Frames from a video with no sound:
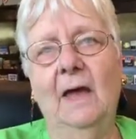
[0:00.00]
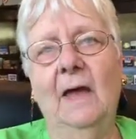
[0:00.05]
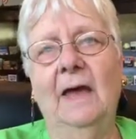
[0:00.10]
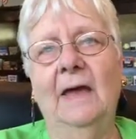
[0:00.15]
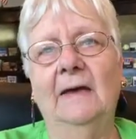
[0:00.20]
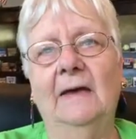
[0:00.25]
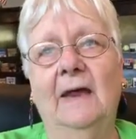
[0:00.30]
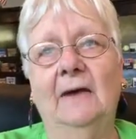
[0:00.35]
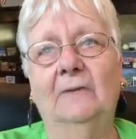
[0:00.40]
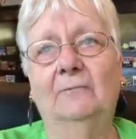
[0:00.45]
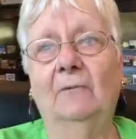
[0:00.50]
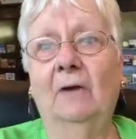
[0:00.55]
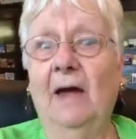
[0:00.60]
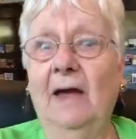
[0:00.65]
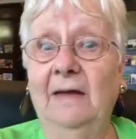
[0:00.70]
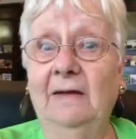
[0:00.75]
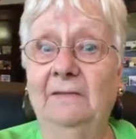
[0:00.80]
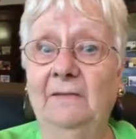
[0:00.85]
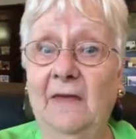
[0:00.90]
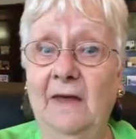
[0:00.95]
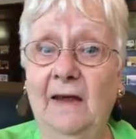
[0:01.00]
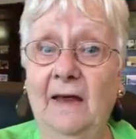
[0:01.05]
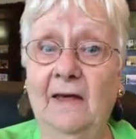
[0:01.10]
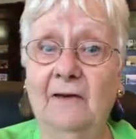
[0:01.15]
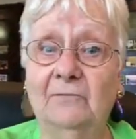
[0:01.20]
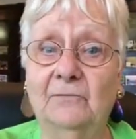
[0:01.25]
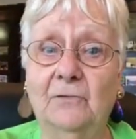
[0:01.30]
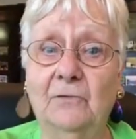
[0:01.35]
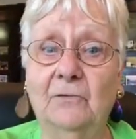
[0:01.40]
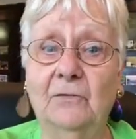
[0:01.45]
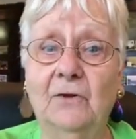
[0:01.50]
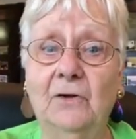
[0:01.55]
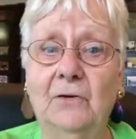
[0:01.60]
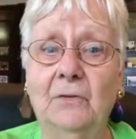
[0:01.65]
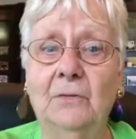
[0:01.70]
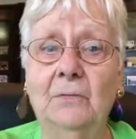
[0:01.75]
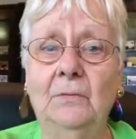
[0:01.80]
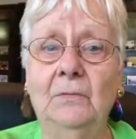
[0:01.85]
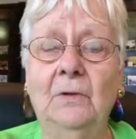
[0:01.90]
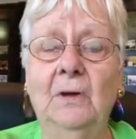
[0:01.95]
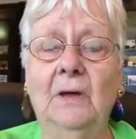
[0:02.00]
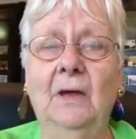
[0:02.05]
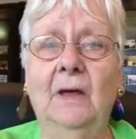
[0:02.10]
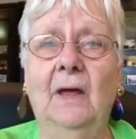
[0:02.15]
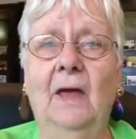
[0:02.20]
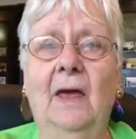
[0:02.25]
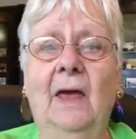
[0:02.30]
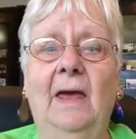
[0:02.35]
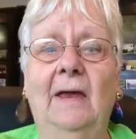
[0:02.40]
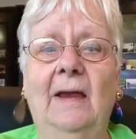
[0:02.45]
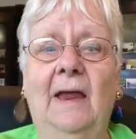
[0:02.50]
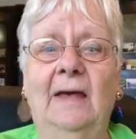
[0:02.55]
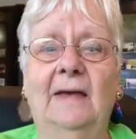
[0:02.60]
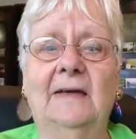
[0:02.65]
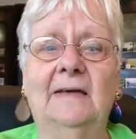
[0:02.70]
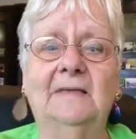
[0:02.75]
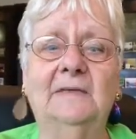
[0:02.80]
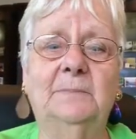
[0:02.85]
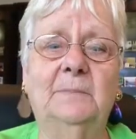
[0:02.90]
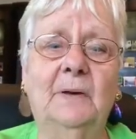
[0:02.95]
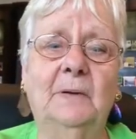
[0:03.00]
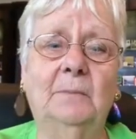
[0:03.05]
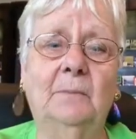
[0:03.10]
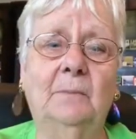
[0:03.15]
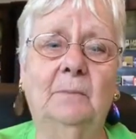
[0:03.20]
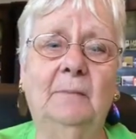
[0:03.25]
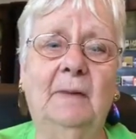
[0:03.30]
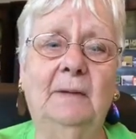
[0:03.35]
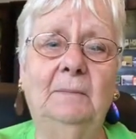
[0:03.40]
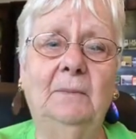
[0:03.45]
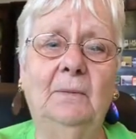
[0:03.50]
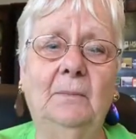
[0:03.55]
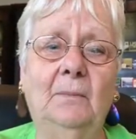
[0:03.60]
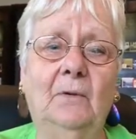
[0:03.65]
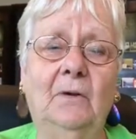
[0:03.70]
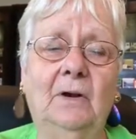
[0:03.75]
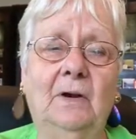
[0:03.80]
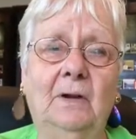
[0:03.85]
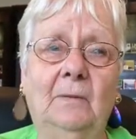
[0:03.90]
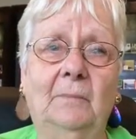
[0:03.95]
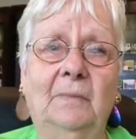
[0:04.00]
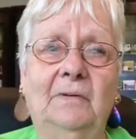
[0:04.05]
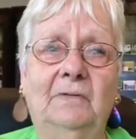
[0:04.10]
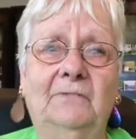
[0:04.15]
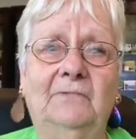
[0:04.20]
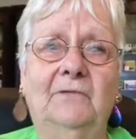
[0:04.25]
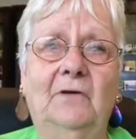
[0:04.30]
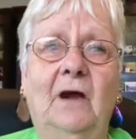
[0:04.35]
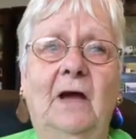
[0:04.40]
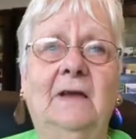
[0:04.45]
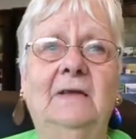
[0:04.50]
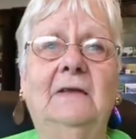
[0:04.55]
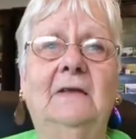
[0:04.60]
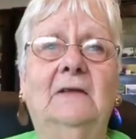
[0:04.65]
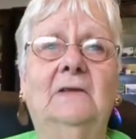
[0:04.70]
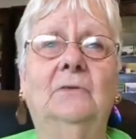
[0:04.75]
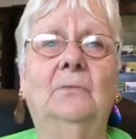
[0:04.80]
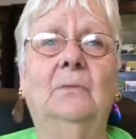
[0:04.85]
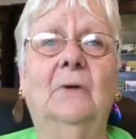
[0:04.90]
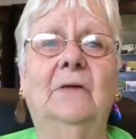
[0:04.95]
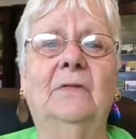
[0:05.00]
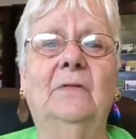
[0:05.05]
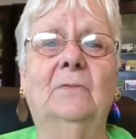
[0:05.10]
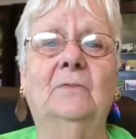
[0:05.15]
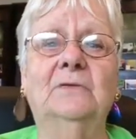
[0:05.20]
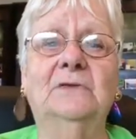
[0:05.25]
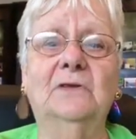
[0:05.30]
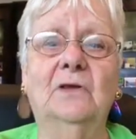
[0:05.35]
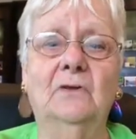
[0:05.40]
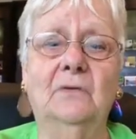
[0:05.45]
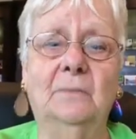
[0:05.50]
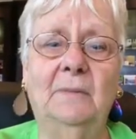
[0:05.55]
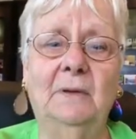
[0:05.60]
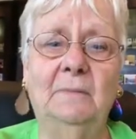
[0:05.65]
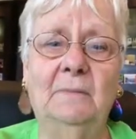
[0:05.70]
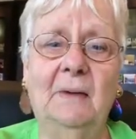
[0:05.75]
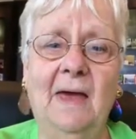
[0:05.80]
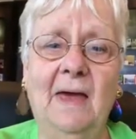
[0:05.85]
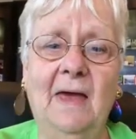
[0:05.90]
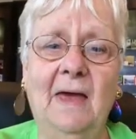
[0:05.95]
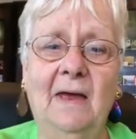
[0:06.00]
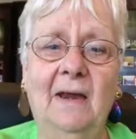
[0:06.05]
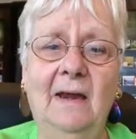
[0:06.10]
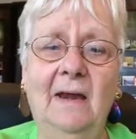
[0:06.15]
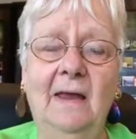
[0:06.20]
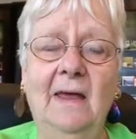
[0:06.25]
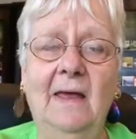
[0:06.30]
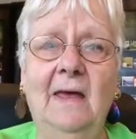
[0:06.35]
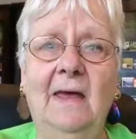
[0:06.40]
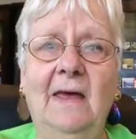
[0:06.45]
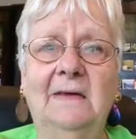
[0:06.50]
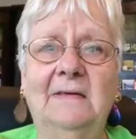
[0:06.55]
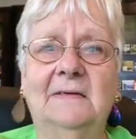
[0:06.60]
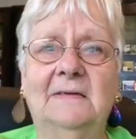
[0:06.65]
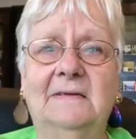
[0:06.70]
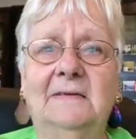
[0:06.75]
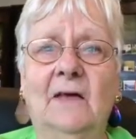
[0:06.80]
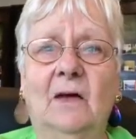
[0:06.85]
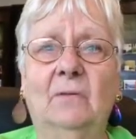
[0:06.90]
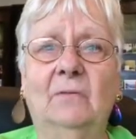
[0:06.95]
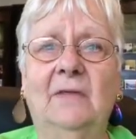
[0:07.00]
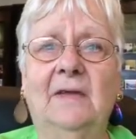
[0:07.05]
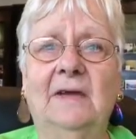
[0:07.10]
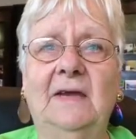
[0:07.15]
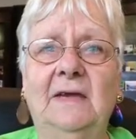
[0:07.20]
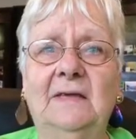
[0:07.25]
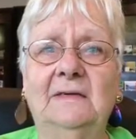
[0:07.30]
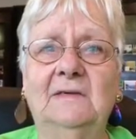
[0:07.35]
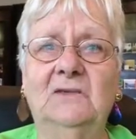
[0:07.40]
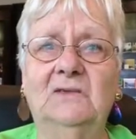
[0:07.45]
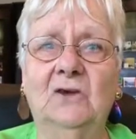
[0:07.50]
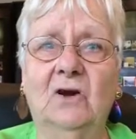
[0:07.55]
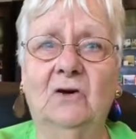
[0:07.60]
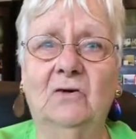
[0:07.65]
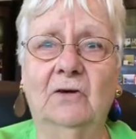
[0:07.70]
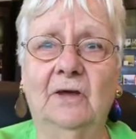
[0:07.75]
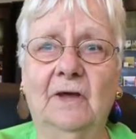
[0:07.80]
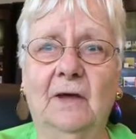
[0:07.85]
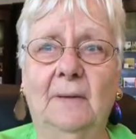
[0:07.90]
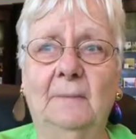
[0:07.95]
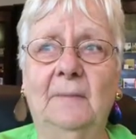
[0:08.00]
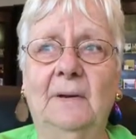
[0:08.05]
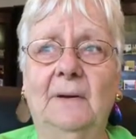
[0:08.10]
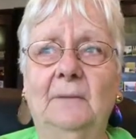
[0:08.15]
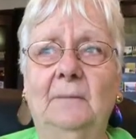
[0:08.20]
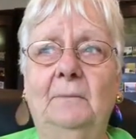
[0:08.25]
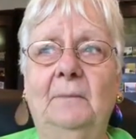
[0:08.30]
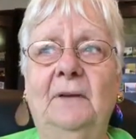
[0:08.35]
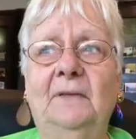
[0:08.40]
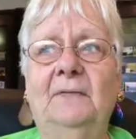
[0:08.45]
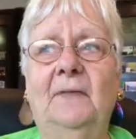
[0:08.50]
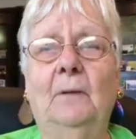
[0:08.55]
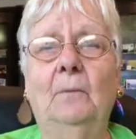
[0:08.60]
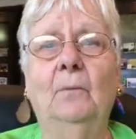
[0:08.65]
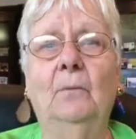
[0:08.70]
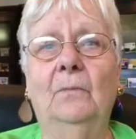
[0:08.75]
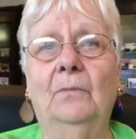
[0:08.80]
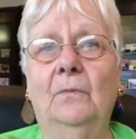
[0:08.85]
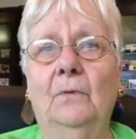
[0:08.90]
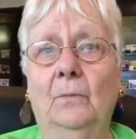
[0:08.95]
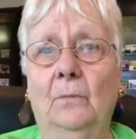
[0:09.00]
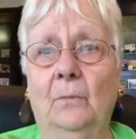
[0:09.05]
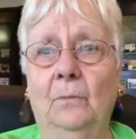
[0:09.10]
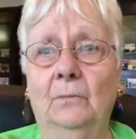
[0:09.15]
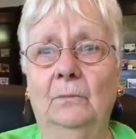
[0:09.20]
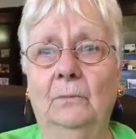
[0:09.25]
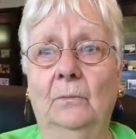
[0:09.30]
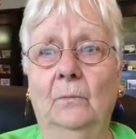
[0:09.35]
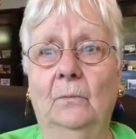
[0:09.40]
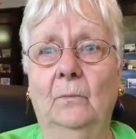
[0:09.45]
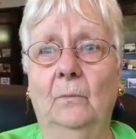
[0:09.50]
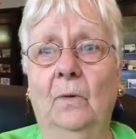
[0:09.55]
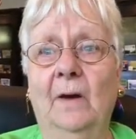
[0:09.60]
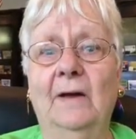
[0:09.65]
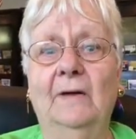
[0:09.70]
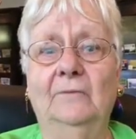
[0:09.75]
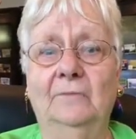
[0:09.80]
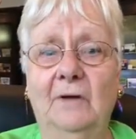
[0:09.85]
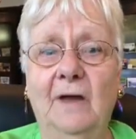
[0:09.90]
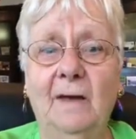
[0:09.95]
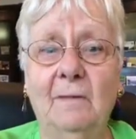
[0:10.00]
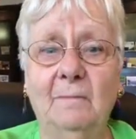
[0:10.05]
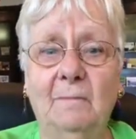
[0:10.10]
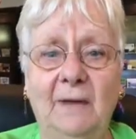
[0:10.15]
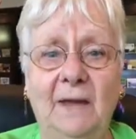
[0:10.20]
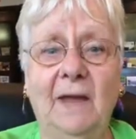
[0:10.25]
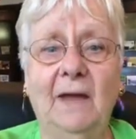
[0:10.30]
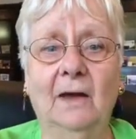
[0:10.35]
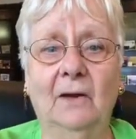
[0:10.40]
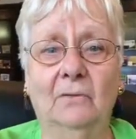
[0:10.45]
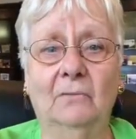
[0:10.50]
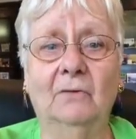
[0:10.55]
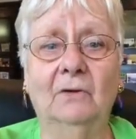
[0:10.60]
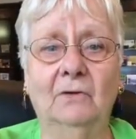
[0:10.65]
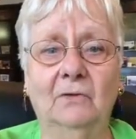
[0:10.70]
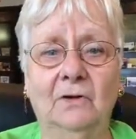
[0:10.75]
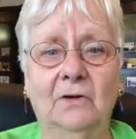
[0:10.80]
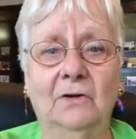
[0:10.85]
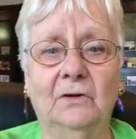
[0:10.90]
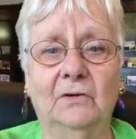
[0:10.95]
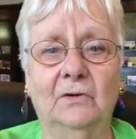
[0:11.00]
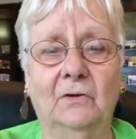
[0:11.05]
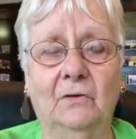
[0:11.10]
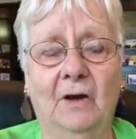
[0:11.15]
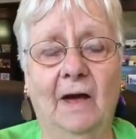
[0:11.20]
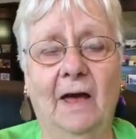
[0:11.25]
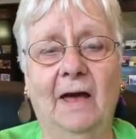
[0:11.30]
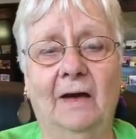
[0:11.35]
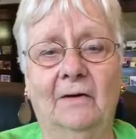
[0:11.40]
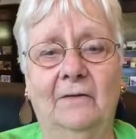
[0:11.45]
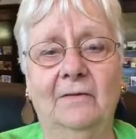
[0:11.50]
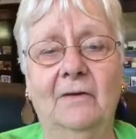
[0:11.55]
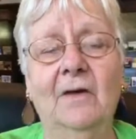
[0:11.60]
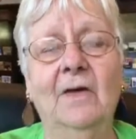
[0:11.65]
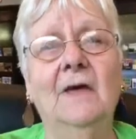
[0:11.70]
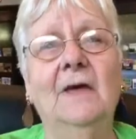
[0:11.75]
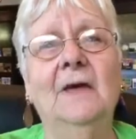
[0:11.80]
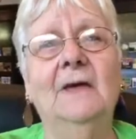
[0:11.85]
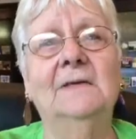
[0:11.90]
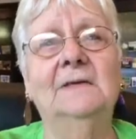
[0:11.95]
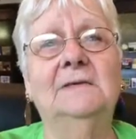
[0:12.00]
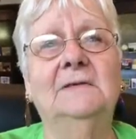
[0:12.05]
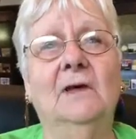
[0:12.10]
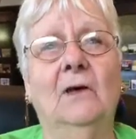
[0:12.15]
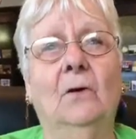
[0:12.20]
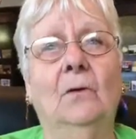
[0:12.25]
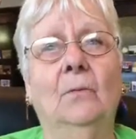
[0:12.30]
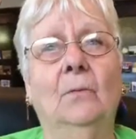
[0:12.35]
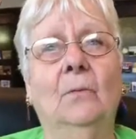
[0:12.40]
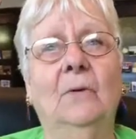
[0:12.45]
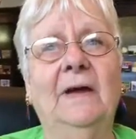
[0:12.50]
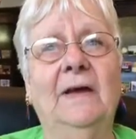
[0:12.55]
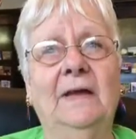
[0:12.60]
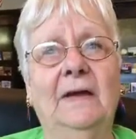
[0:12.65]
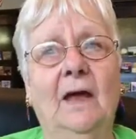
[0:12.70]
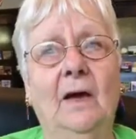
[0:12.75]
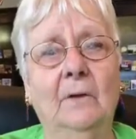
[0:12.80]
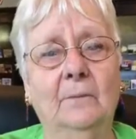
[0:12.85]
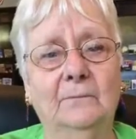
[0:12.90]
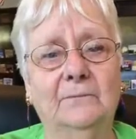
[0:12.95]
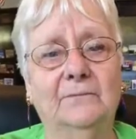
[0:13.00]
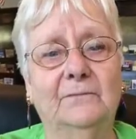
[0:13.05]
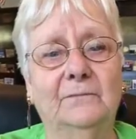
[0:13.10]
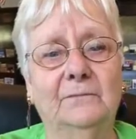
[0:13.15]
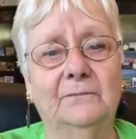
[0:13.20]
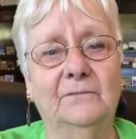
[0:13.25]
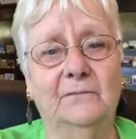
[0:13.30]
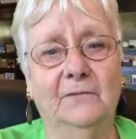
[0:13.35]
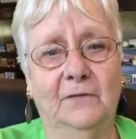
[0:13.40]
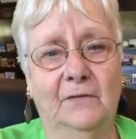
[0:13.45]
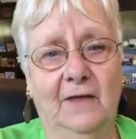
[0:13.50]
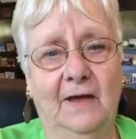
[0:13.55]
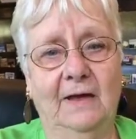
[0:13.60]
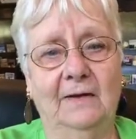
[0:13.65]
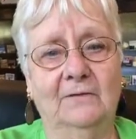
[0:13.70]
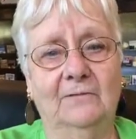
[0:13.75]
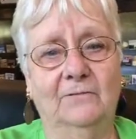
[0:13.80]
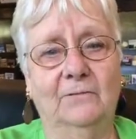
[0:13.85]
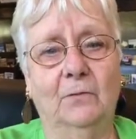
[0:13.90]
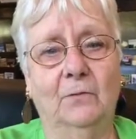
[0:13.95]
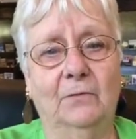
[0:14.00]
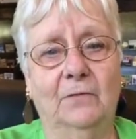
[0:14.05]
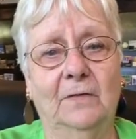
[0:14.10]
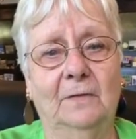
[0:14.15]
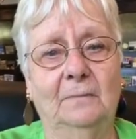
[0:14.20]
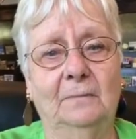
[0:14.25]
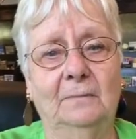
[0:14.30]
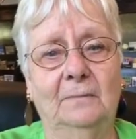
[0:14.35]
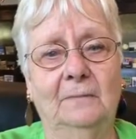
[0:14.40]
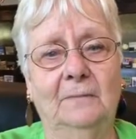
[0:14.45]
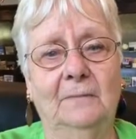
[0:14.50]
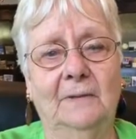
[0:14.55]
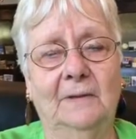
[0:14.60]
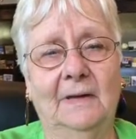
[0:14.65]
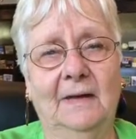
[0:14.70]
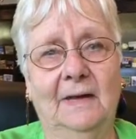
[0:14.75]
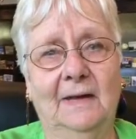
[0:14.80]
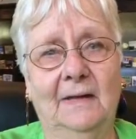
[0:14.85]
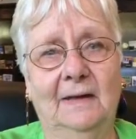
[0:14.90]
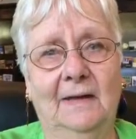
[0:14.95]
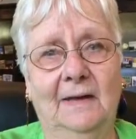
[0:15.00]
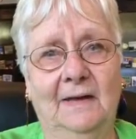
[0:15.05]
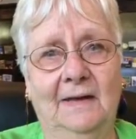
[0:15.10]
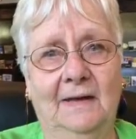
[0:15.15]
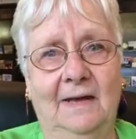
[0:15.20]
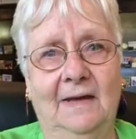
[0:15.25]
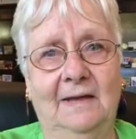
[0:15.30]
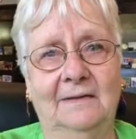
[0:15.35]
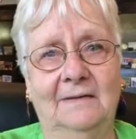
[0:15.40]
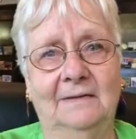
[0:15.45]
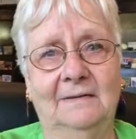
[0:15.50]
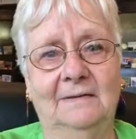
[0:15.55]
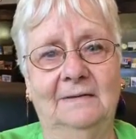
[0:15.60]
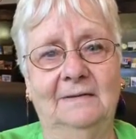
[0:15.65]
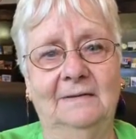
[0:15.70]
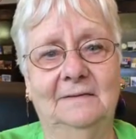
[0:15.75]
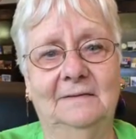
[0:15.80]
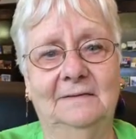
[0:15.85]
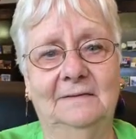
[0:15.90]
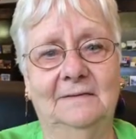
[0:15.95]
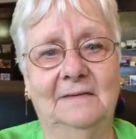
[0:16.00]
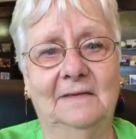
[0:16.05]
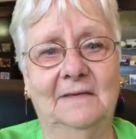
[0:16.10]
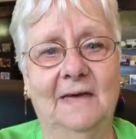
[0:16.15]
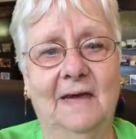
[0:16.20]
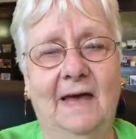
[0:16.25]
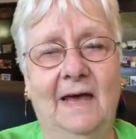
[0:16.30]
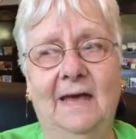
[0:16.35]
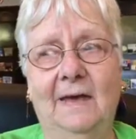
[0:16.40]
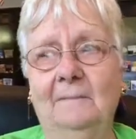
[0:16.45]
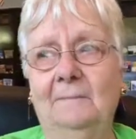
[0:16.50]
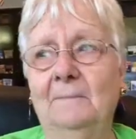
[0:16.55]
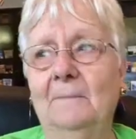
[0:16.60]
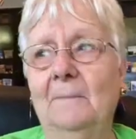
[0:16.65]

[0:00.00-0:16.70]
It had rained that afternoon, and I guess people maybe were a little bit afraid that the weather was going to be bad, so they didn't start coming, but there wound up being a real good crowd. So we can hope for that for them again today.